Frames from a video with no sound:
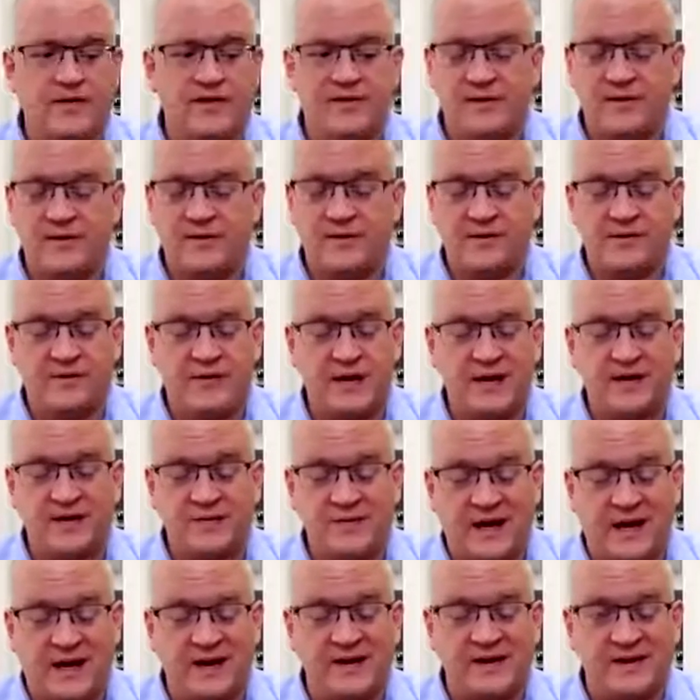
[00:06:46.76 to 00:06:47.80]
the biggest
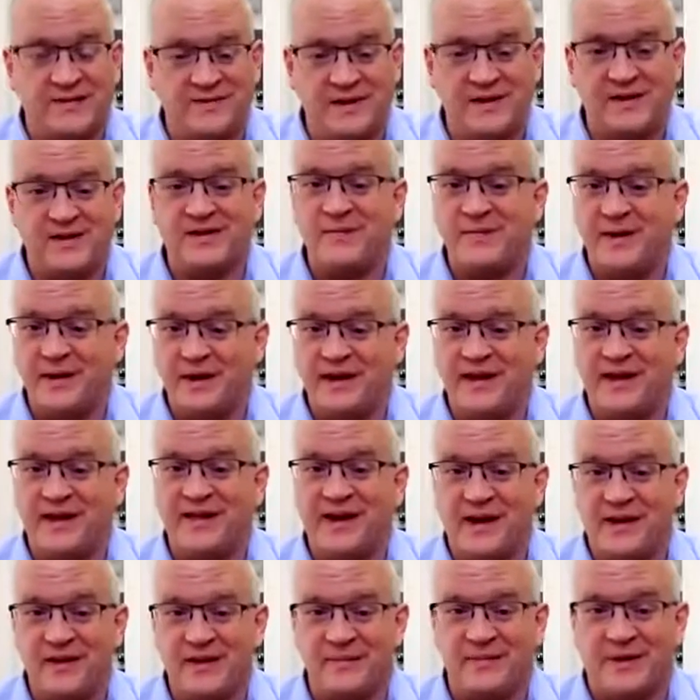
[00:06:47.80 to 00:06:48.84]
positive is the stability of the
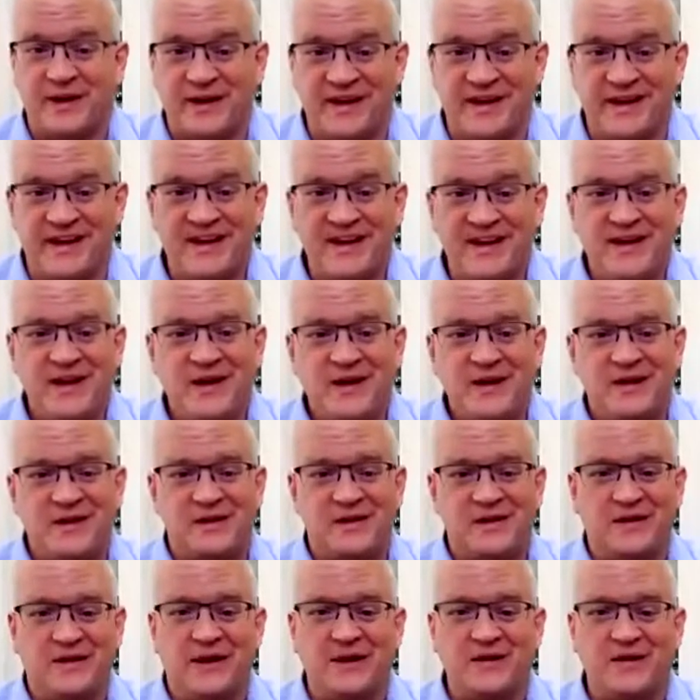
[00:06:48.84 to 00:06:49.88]
housing market.
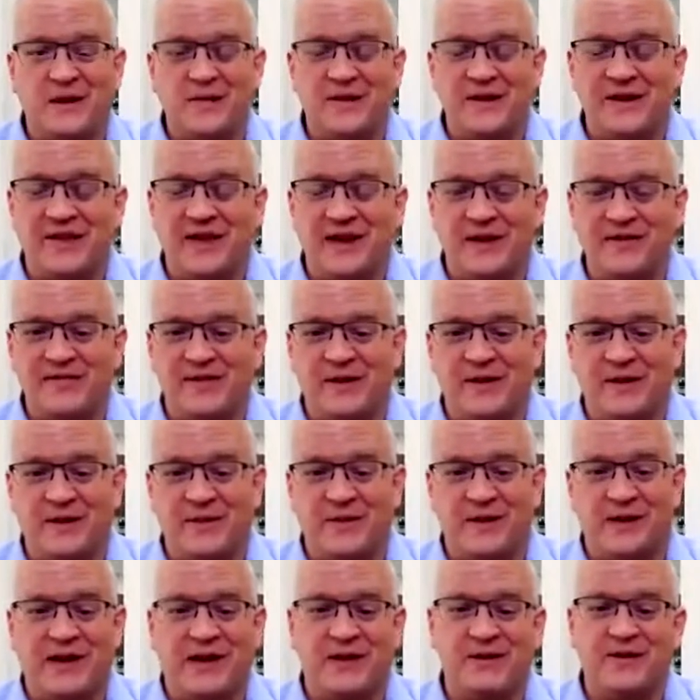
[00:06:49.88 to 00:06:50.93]
So let's all be thankful that
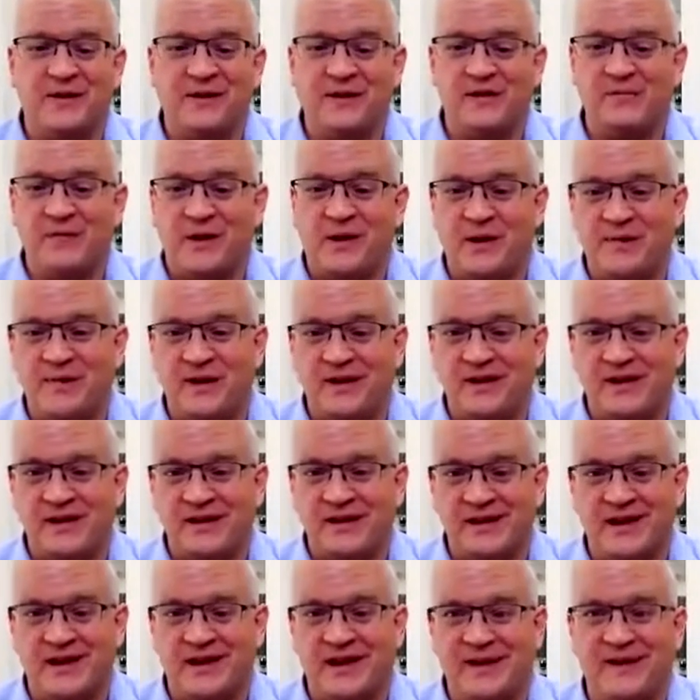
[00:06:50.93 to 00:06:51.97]
we're not doing small business
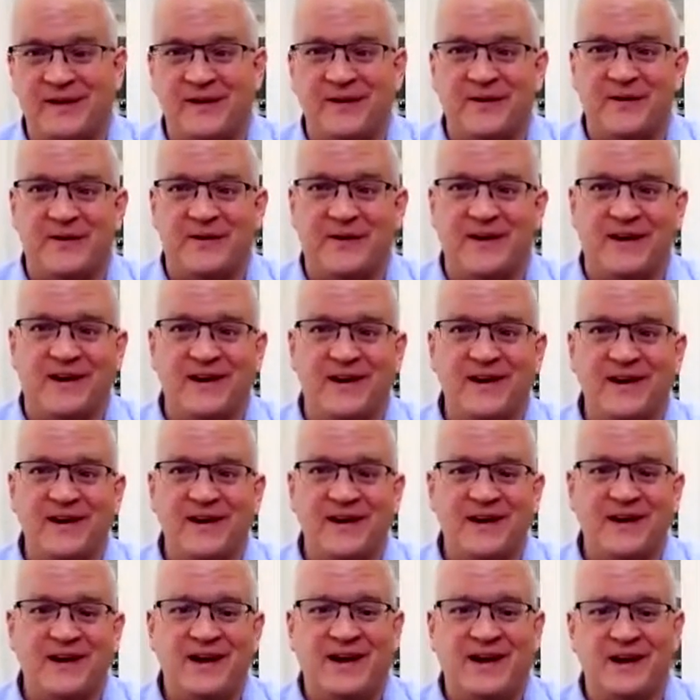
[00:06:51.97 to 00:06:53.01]
lending or
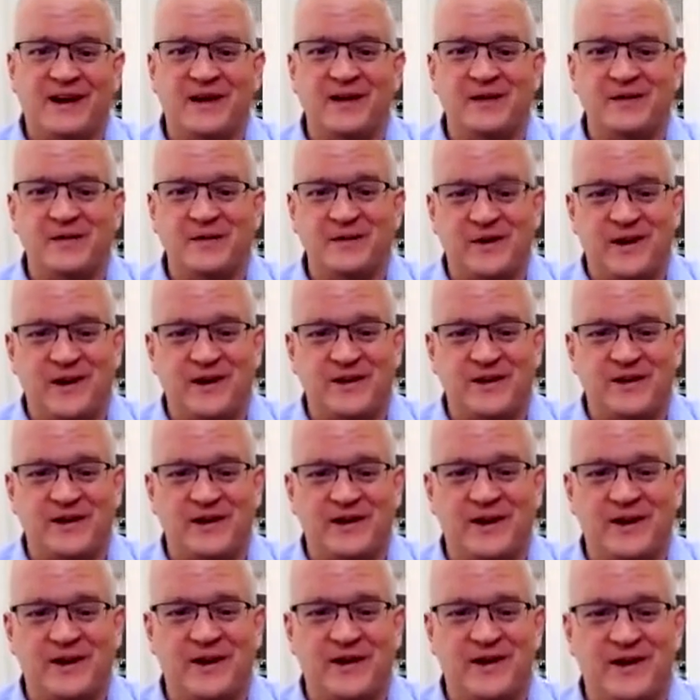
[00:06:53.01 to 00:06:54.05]
consumer
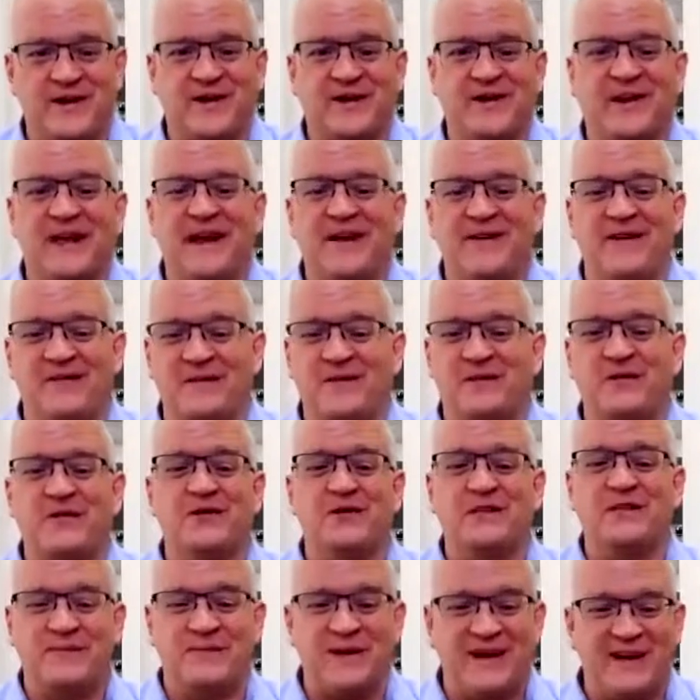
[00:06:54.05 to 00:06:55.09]
unsecured or a lot of cruise
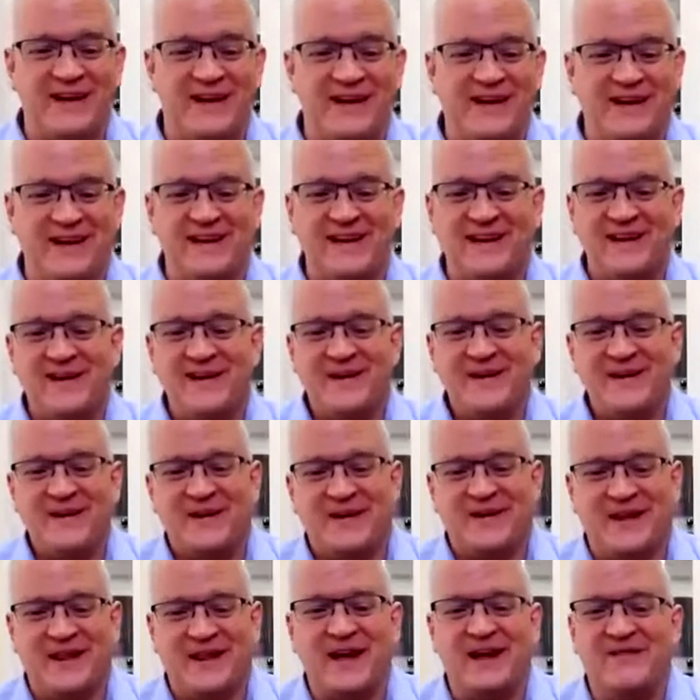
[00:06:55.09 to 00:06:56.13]
ship lending
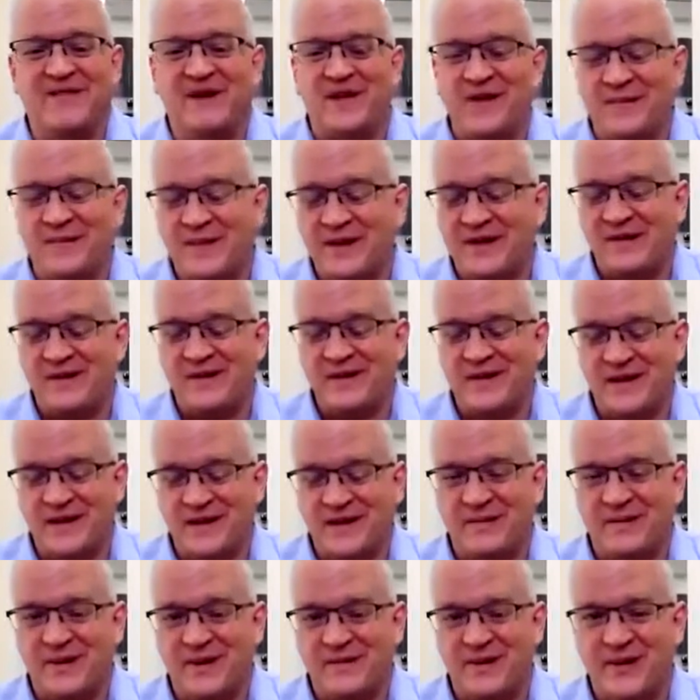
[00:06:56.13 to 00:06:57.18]
or a lot of other businesses that
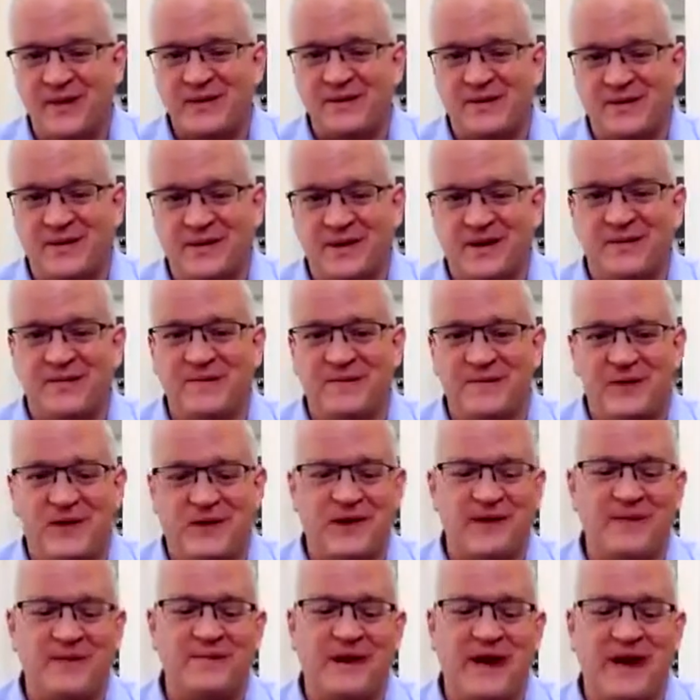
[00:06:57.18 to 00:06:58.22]
have been much more
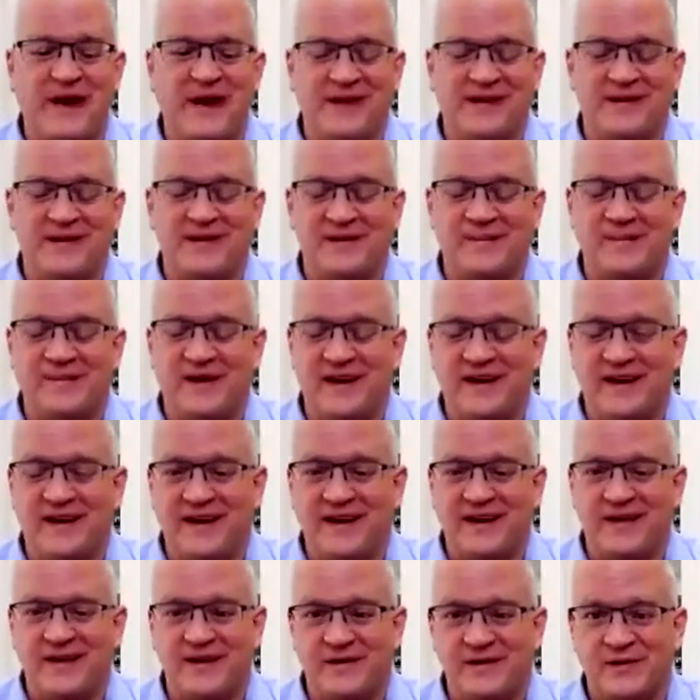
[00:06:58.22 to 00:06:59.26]
impacted by
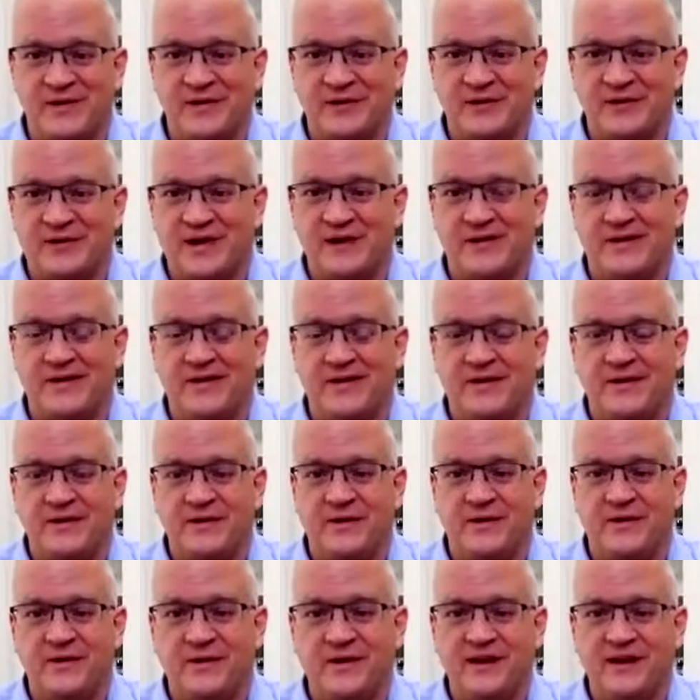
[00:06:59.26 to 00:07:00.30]
this whole crisis.
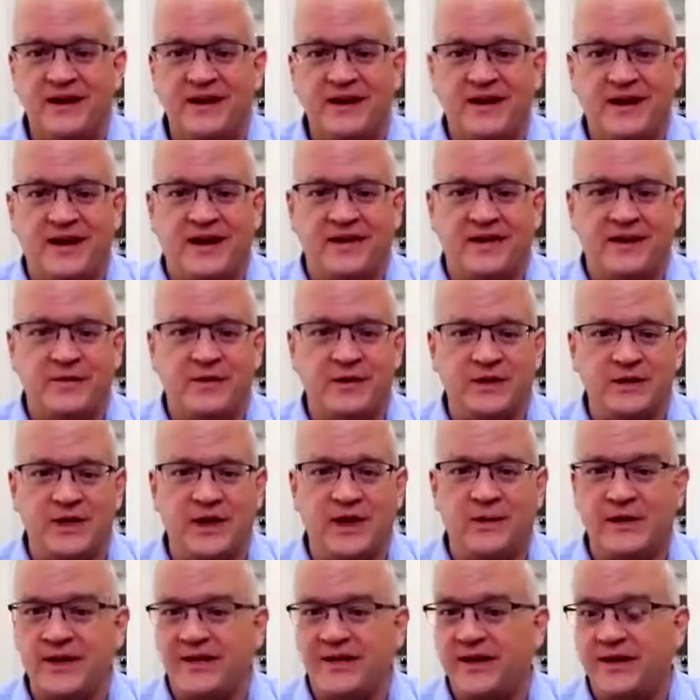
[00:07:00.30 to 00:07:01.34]
So I think we should
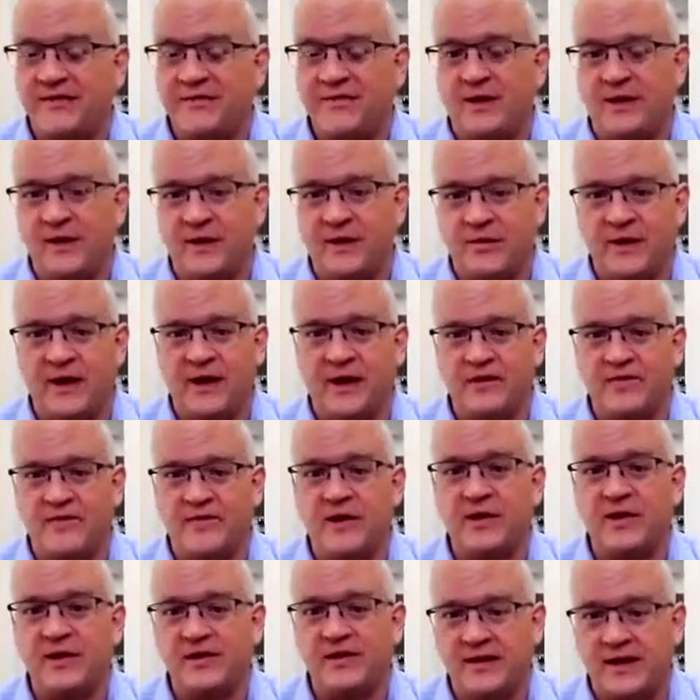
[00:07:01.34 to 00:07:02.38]
all be thankful that we are
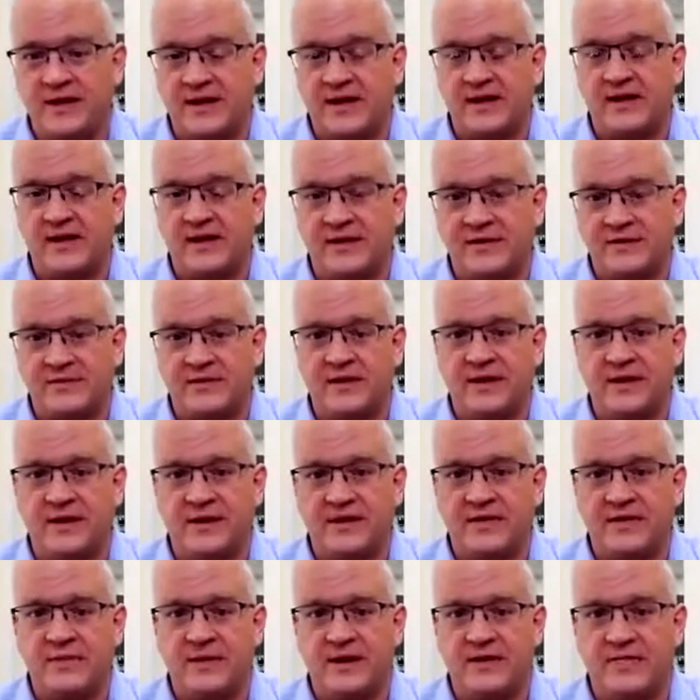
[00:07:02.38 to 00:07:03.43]
focused on an industry
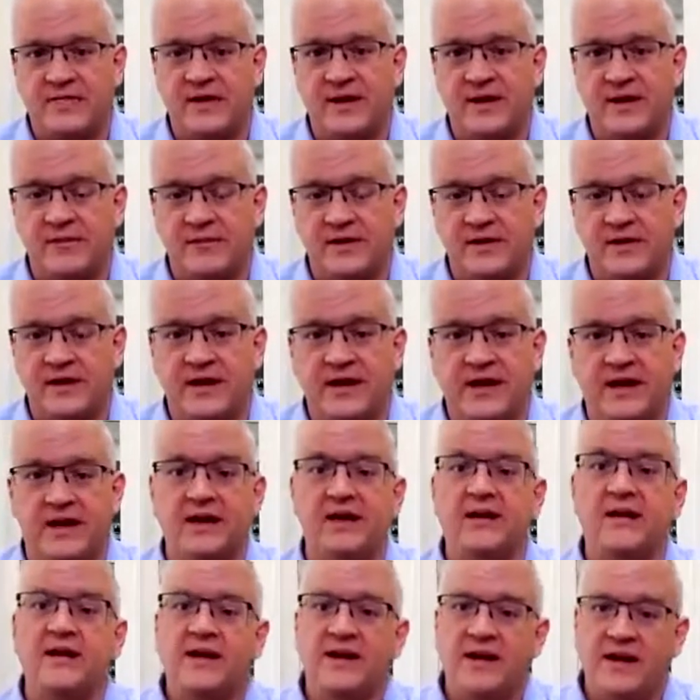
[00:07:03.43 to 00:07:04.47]
that's been very resilient.
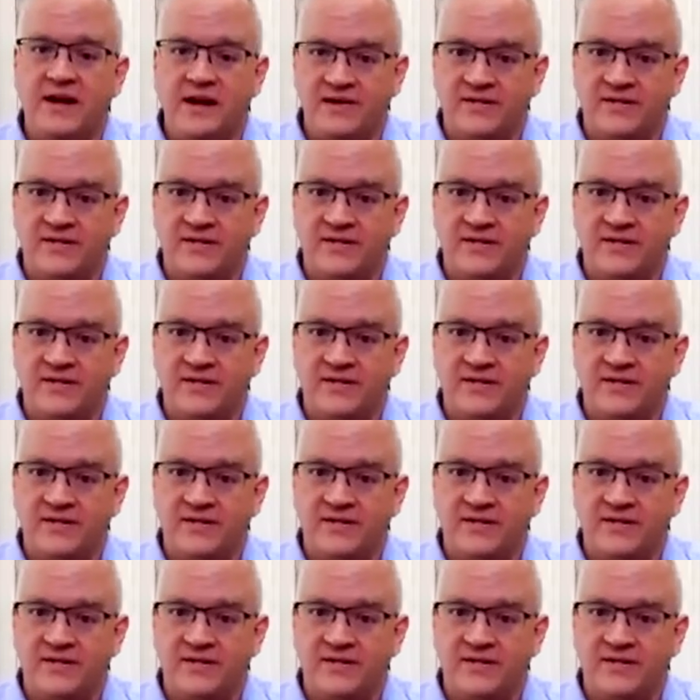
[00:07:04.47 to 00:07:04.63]
It's